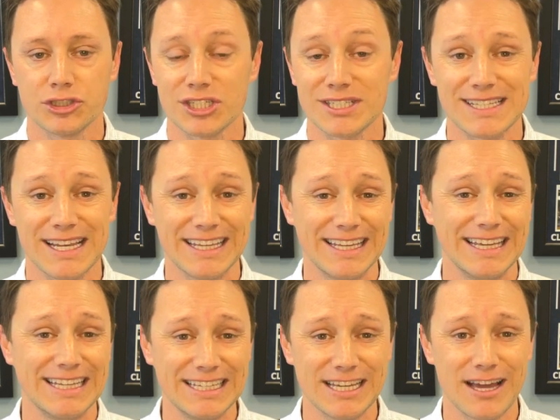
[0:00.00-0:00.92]
just like
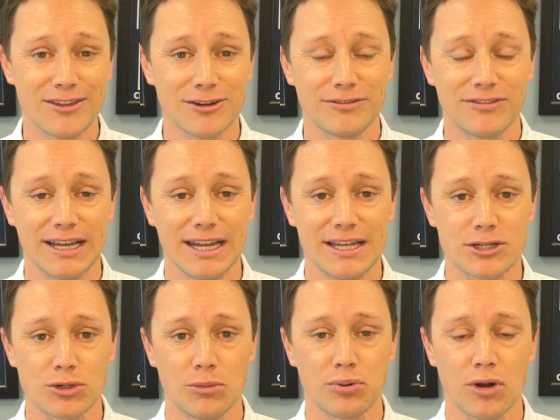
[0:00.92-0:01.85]
any other
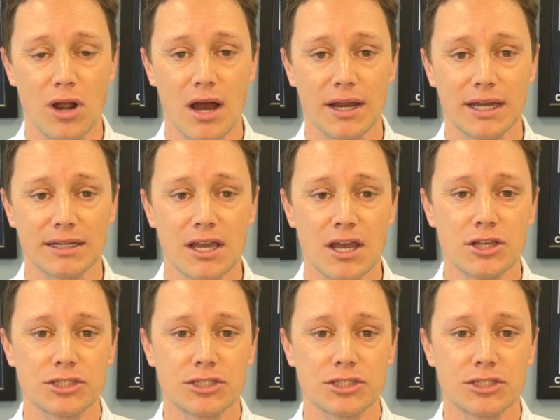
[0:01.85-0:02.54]
financial product.